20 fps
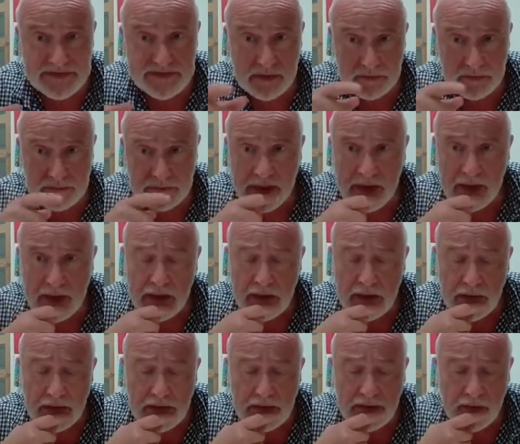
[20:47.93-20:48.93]
So,
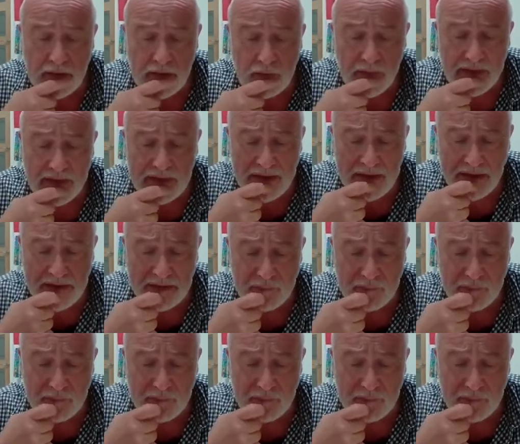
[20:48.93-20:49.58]
you know, he,